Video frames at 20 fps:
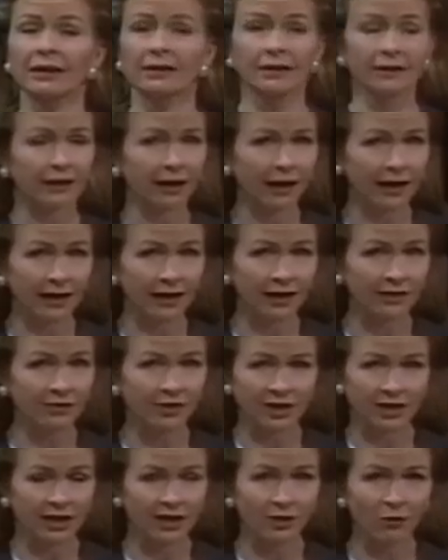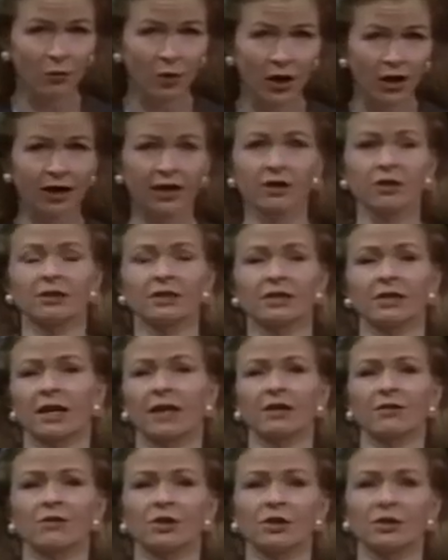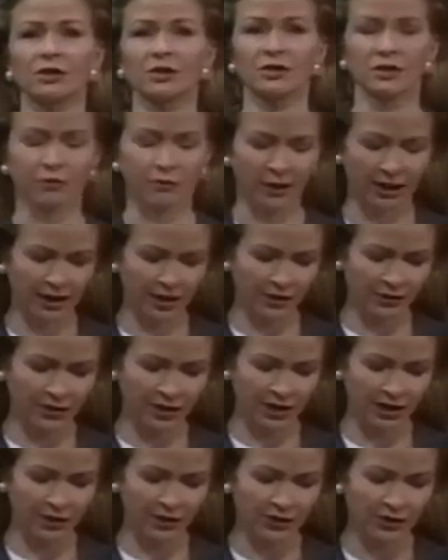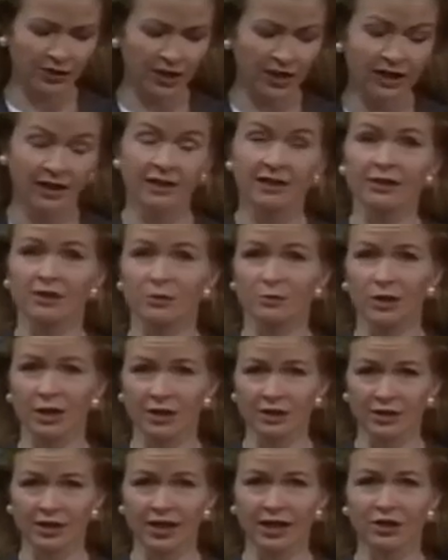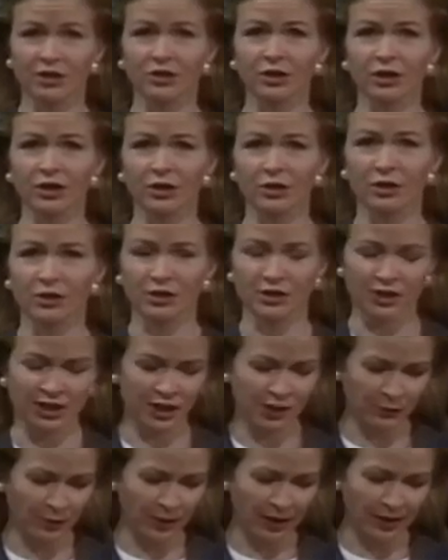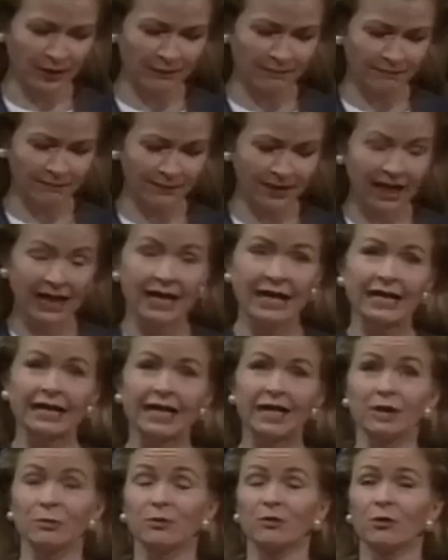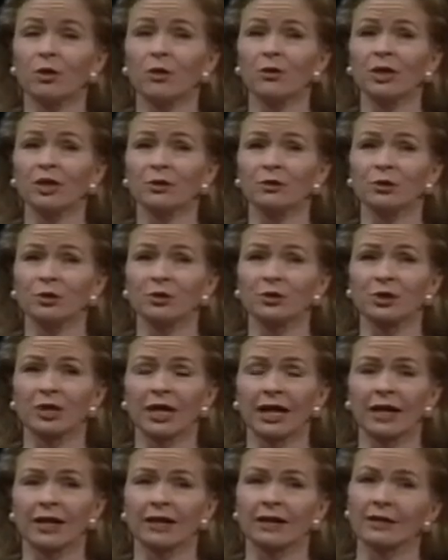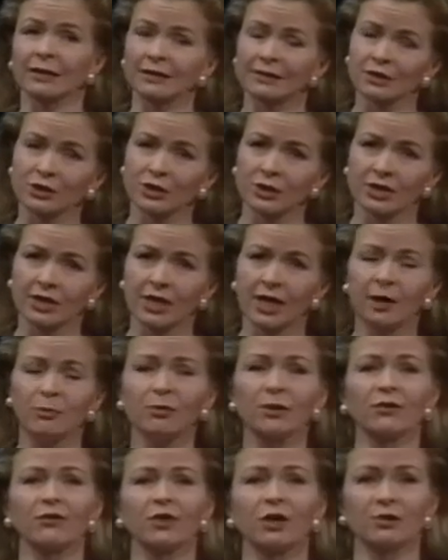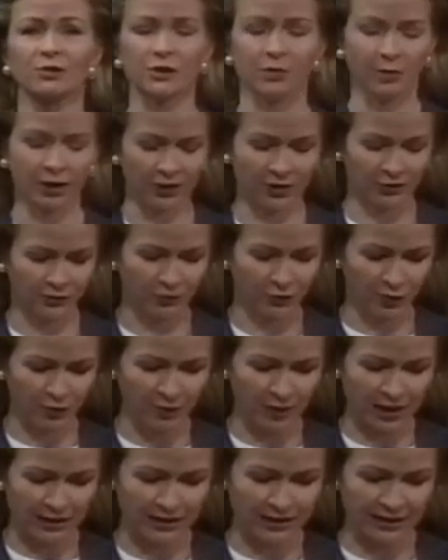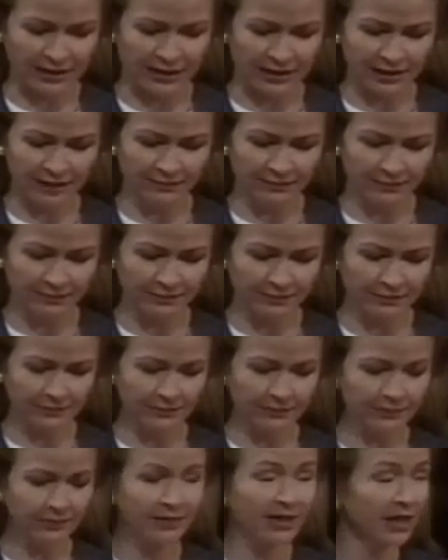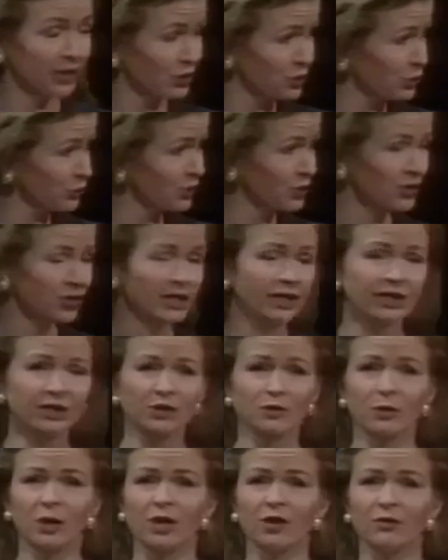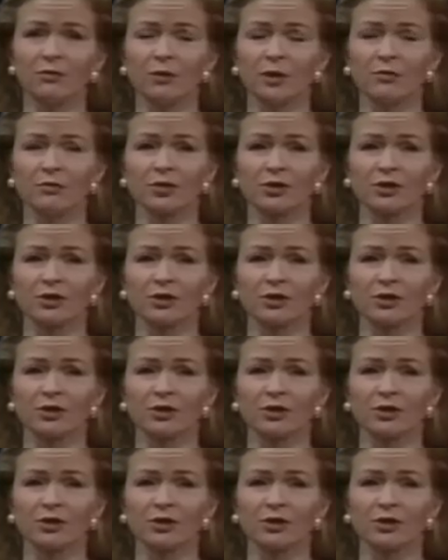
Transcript: live statewide on televisions and radio stations, as well as nationally on C-SPAN. Now, before we introduce the candidates, just a couple of notes about the format tonight. As you can see, a 12-member